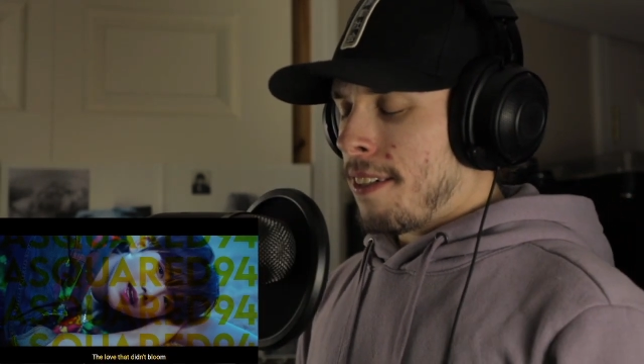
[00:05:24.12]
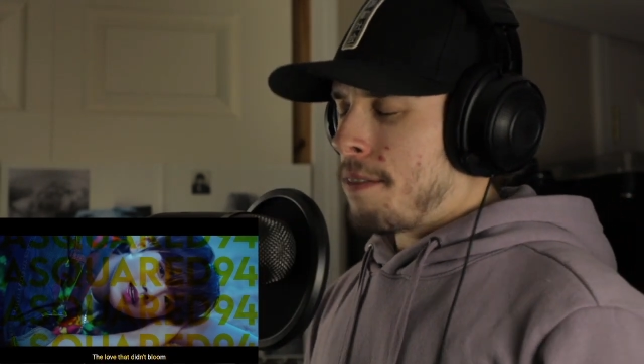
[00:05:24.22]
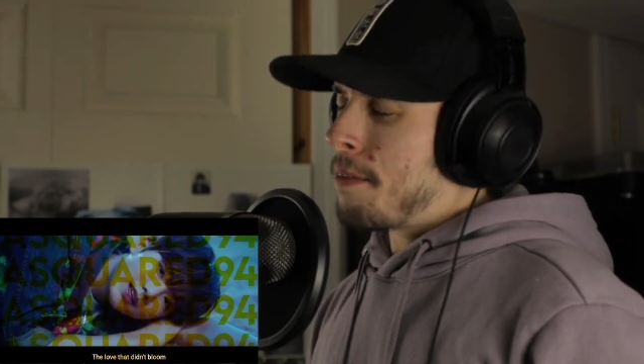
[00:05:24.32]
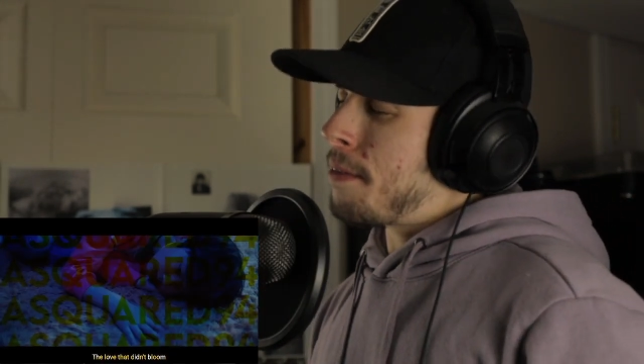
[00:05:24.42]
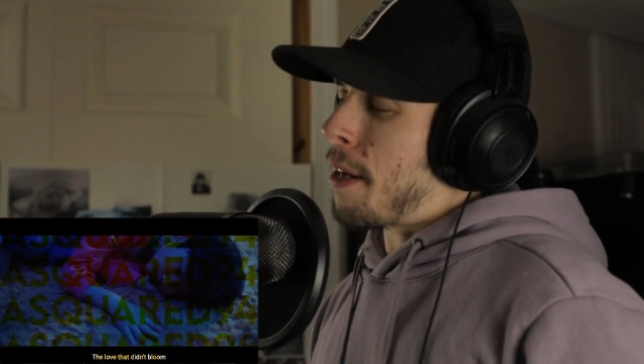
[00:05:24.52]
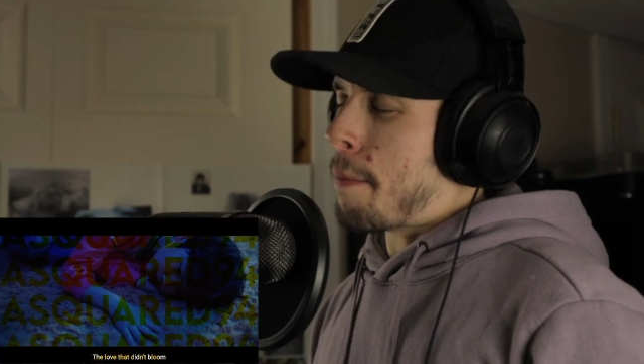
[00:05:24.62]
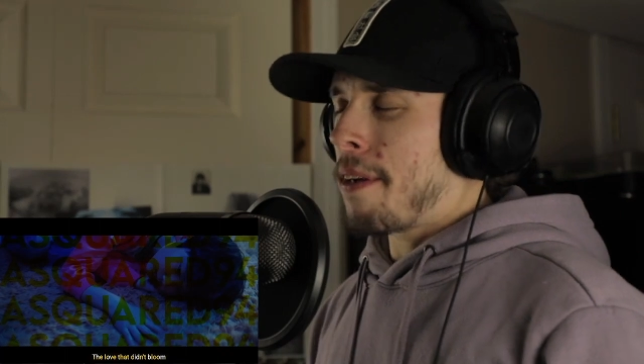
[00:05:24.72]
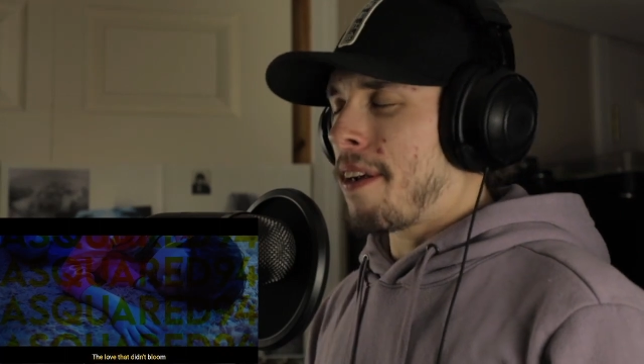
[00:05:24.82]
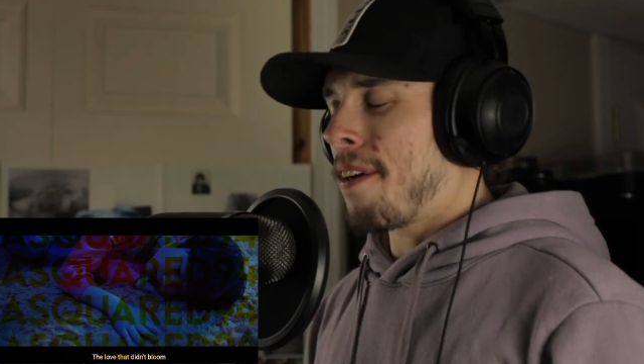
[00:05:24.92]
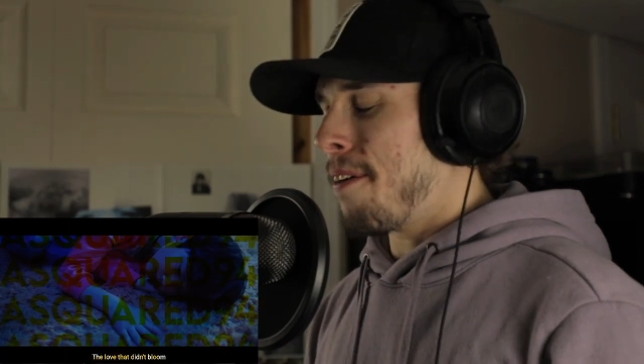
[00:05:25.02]
Ooh, that
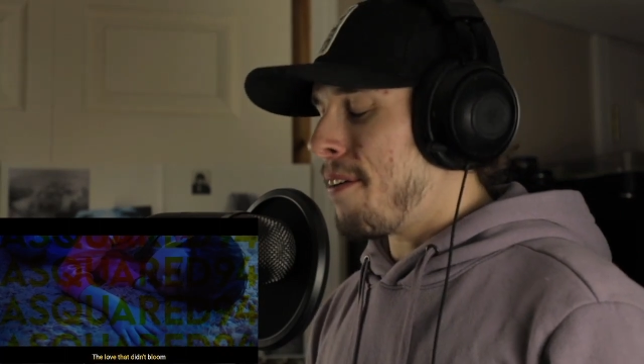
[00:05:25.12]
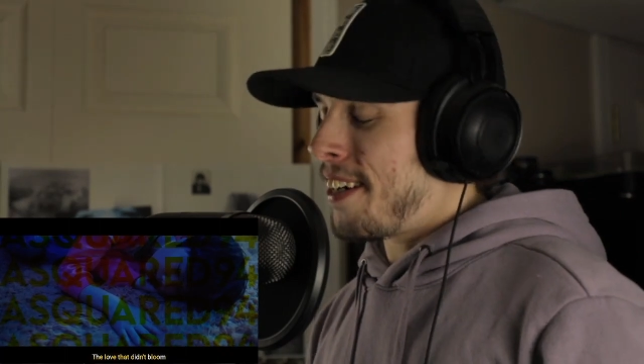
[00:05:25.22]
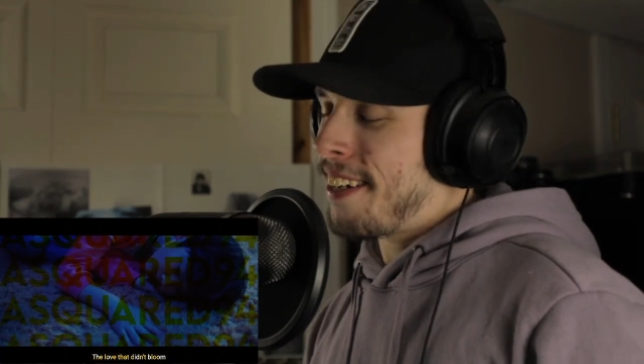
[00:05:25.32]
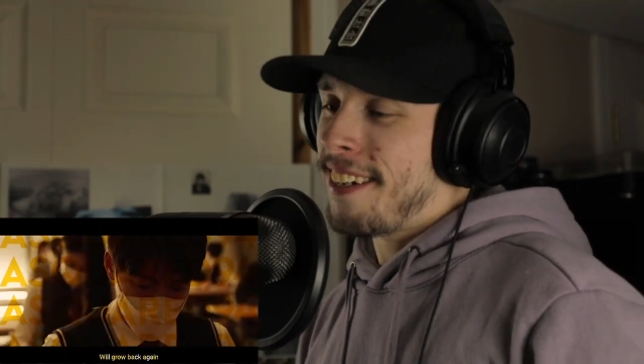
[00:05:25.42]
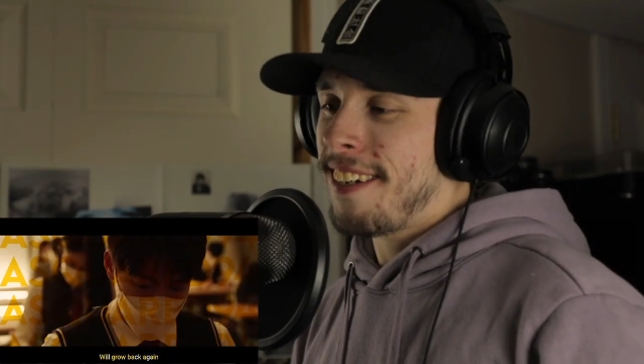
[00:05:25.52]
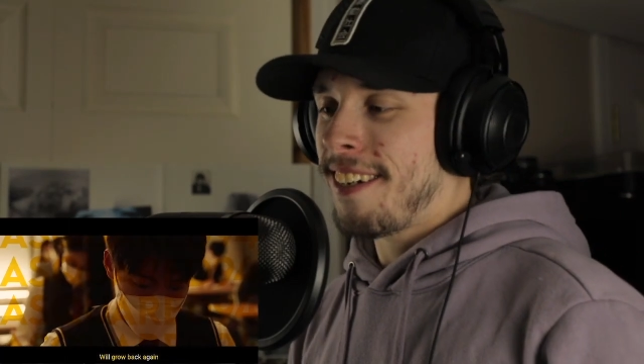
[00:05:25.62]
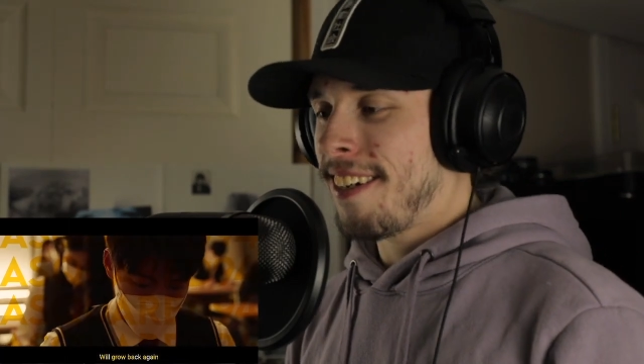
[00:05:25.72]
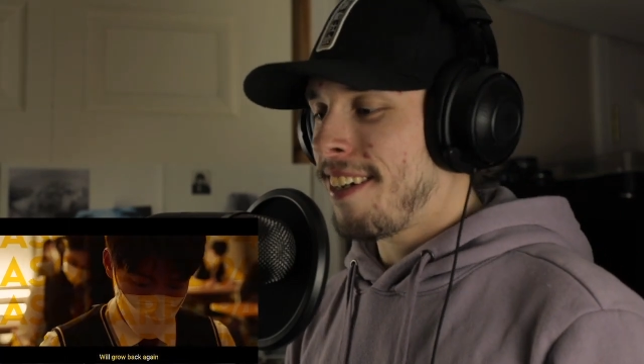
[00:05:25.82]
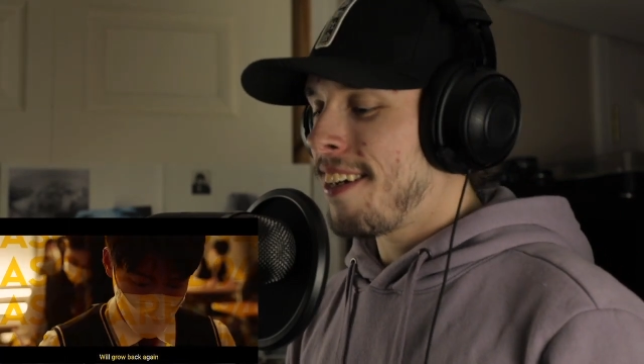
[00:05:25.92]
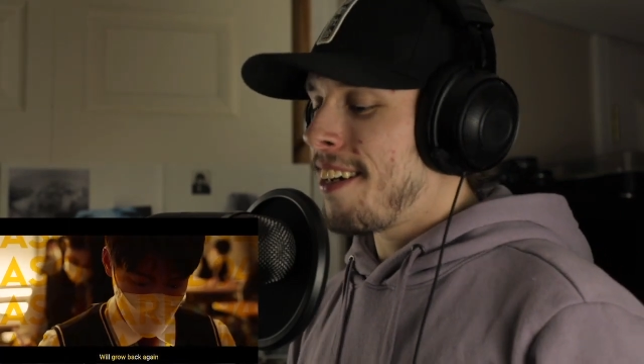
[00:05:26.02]
piano.
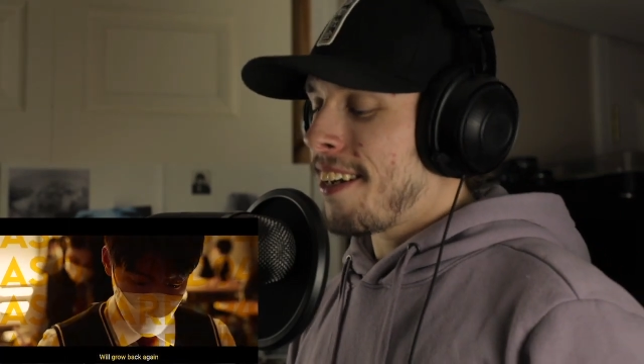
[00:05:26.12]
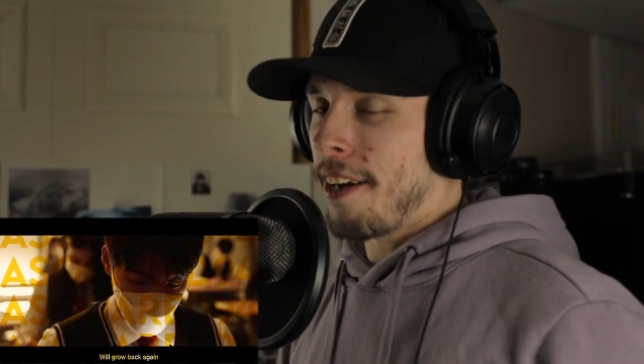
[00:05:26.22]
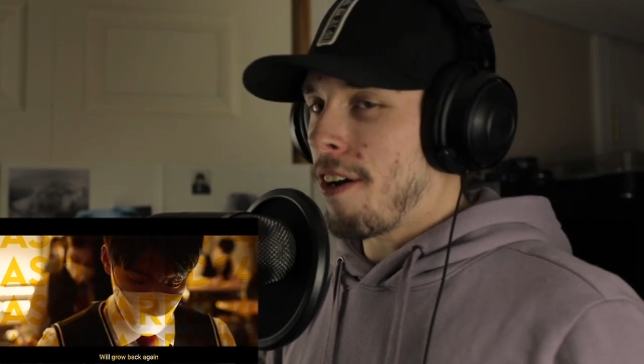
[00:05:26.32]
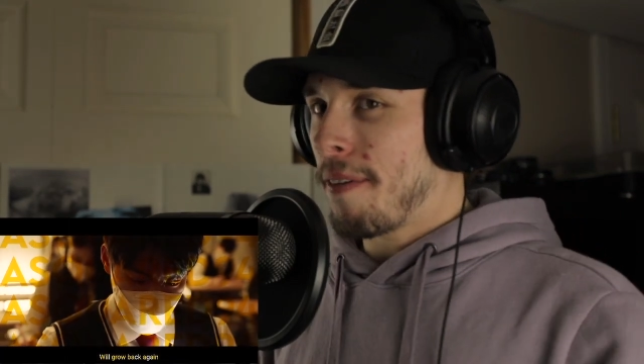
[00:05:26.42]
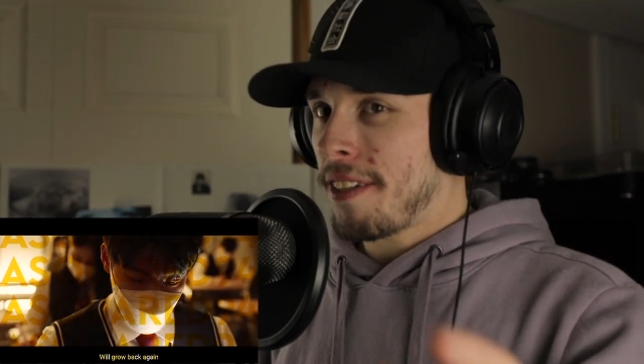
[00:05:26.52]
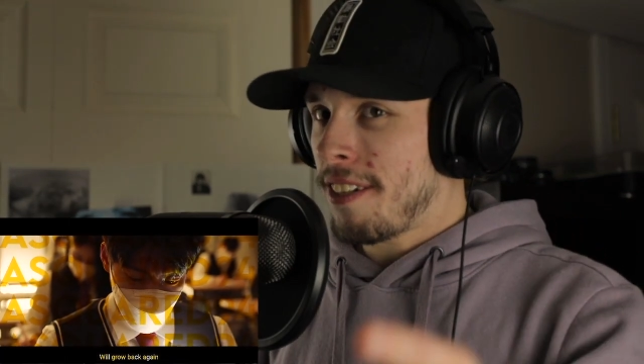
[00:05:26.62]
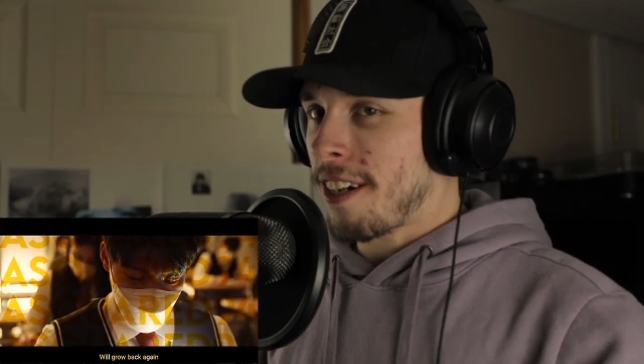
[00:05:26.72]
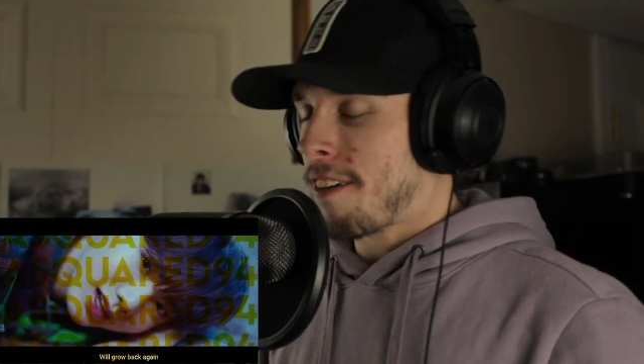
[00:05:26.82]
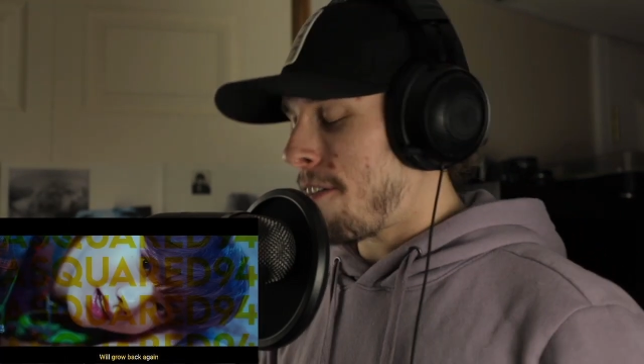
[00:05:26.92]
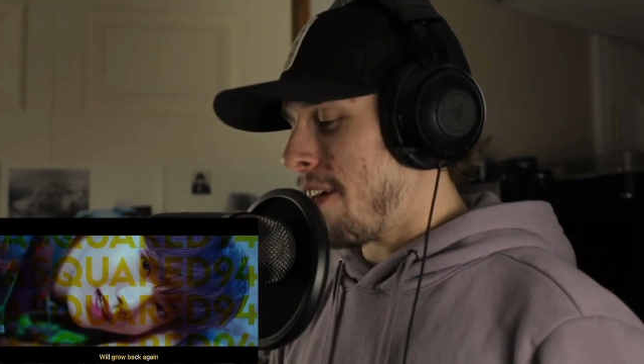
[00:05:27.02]
You know, I'm a
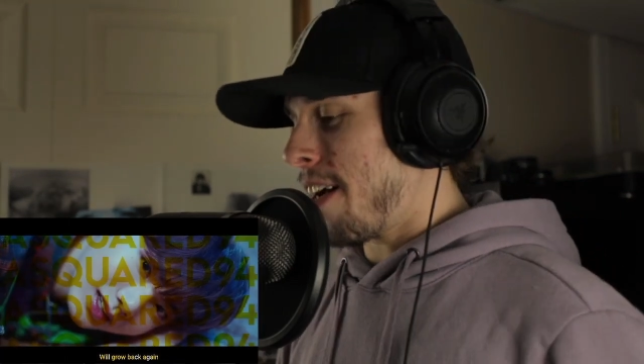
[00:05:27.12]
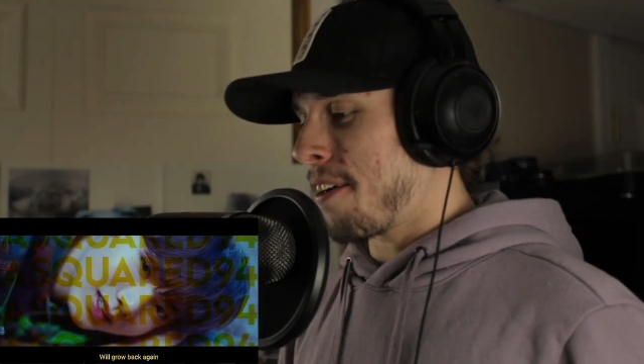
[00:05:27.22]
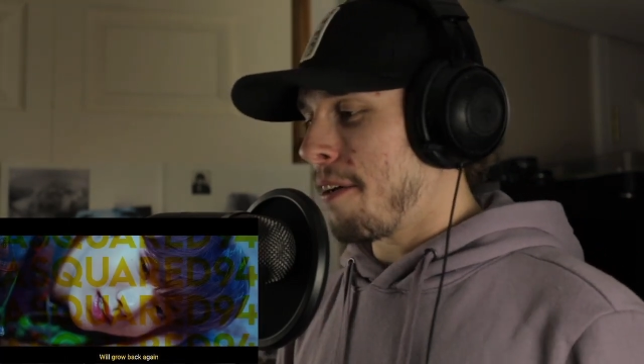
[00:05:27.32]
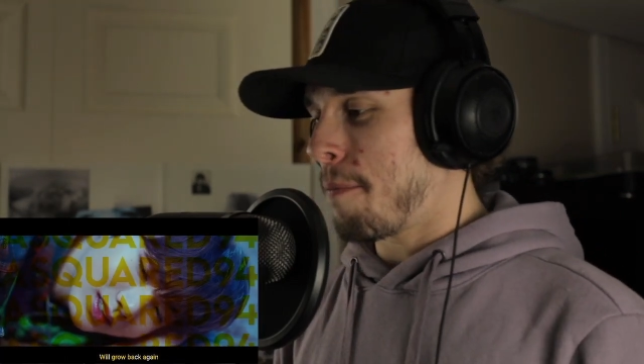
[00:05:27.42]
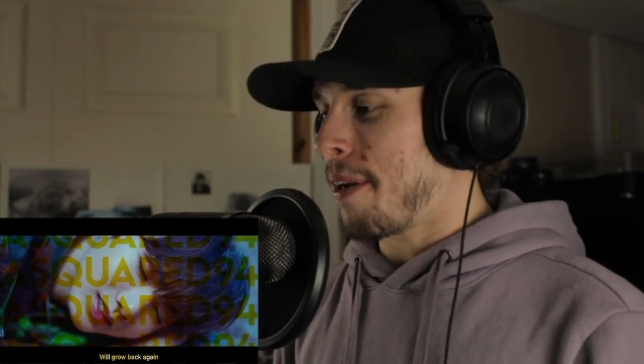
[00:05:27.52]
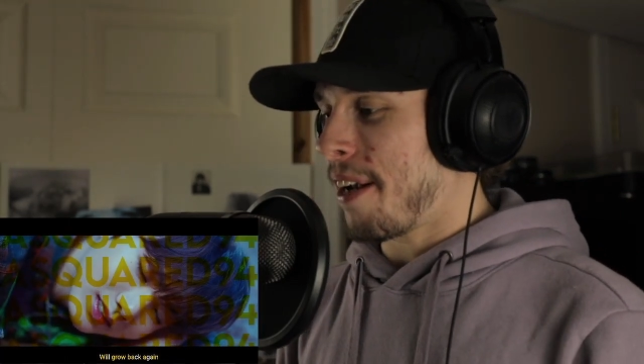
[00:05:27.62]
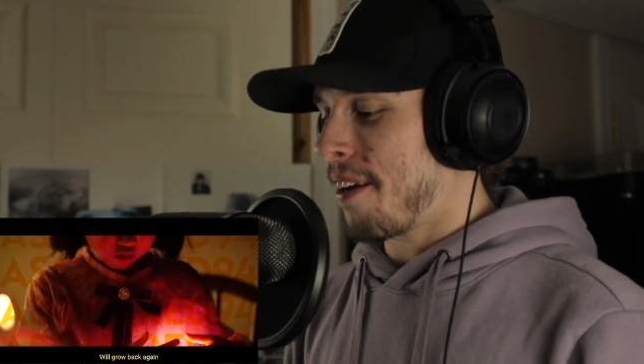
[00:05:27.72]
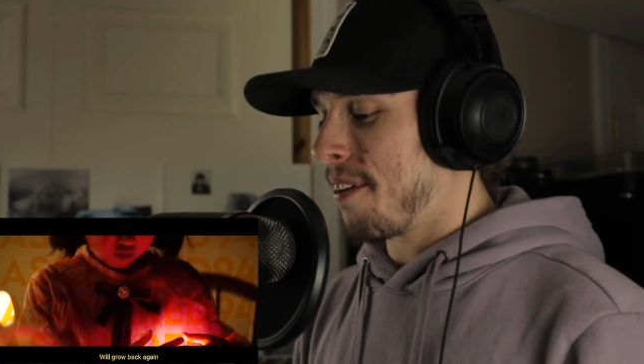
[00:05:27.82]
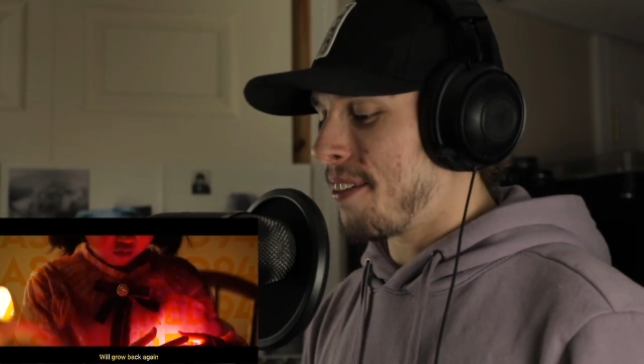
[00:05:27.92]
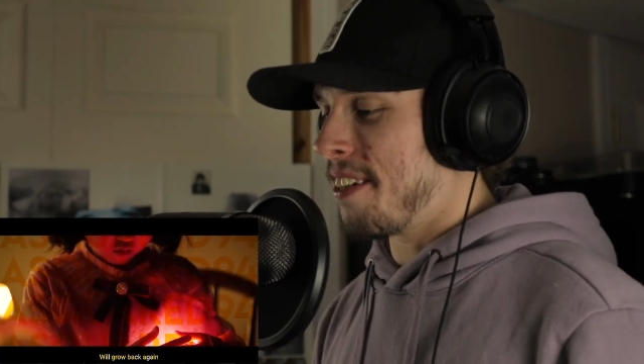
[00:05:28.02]
sucker for that good
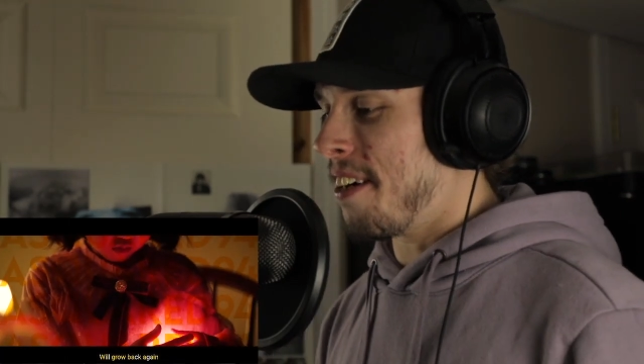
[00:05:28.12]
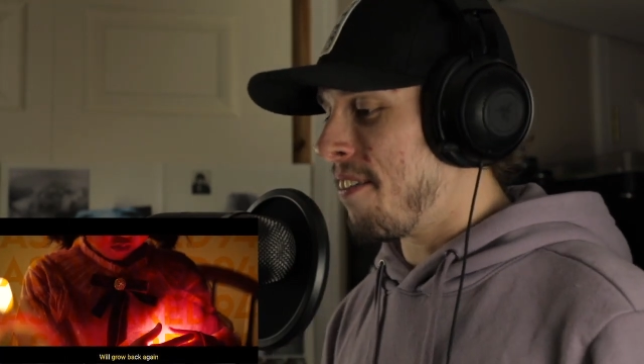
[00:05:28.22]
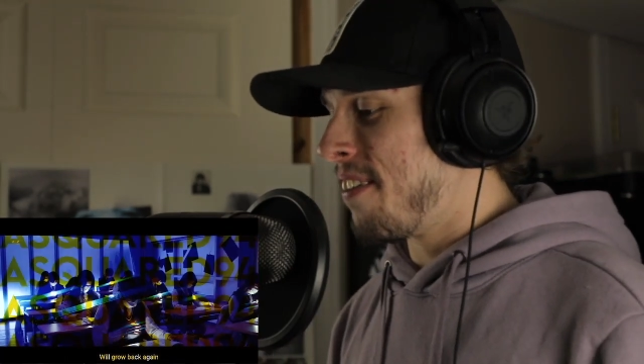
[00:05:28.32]
piano stuff.